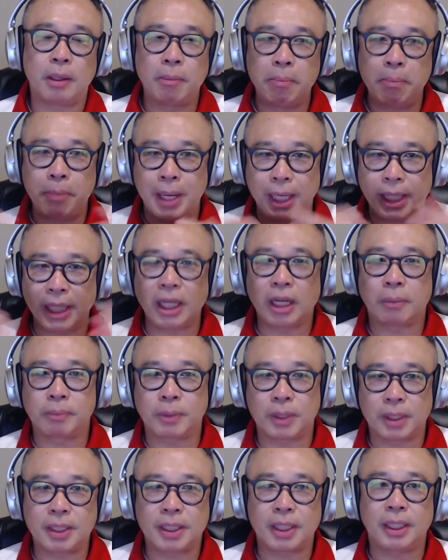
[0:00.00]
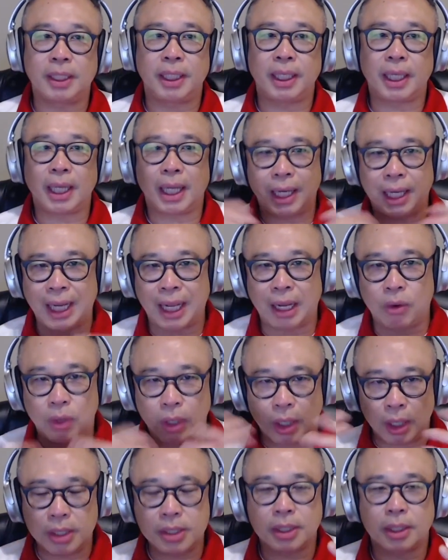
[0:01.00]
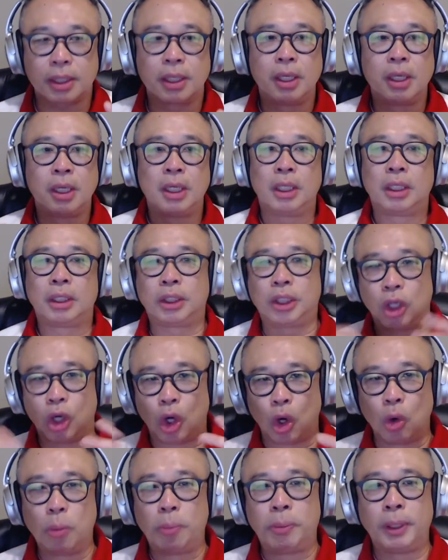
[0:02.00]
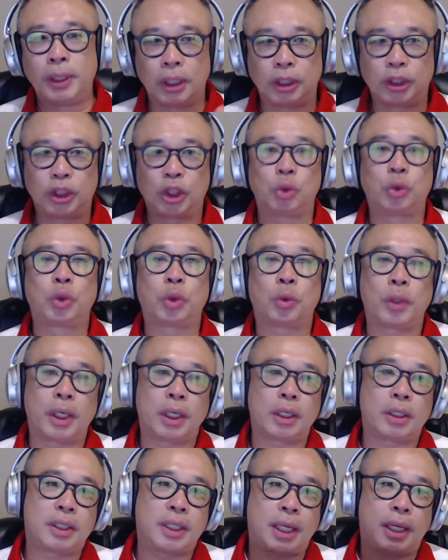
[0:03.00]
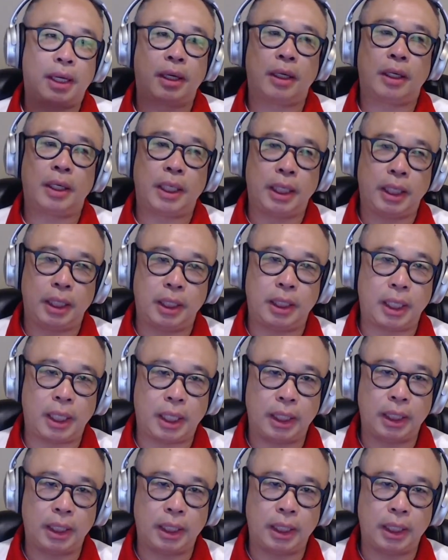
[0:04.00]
Many of the city allow us to open a tutoring center in